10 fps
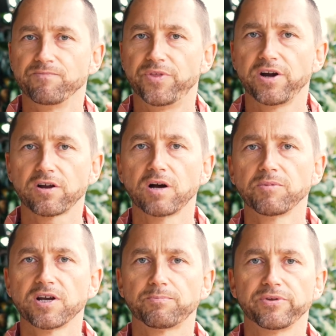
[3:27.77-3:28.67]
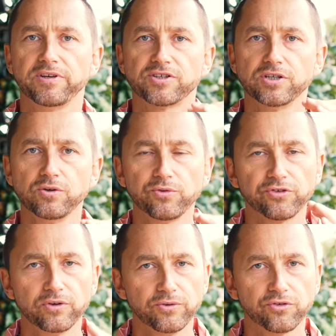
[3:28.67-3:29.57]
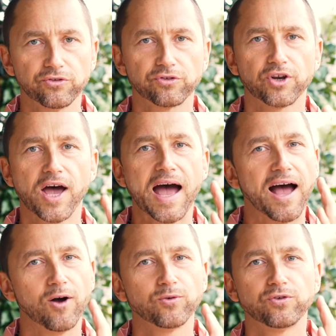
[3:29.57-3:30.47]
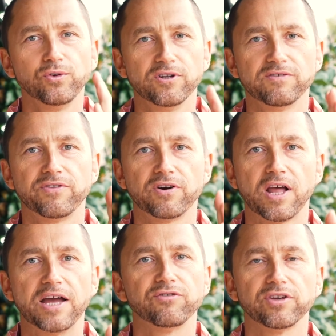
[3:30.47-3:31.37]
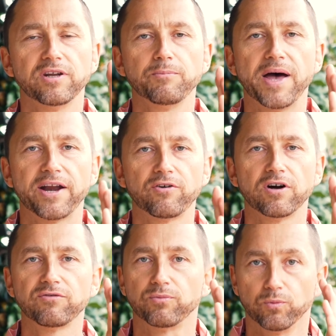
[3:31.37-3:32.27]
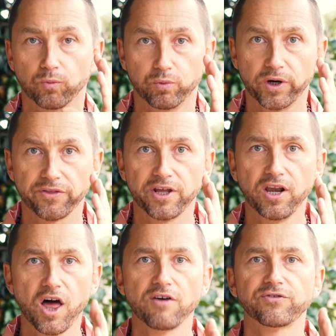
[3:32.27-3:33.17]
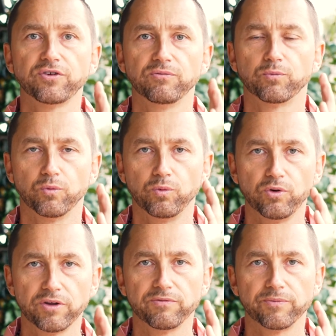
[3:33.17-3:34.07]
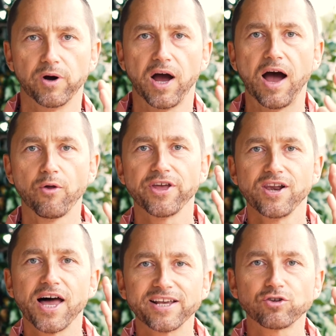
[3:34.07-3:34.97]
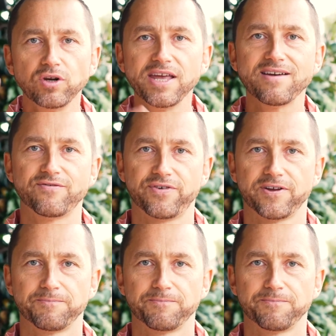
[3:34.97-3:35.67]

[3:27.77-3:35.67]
they're coming up with these new solutions on how to live their lives in a matter of where they how they like to live.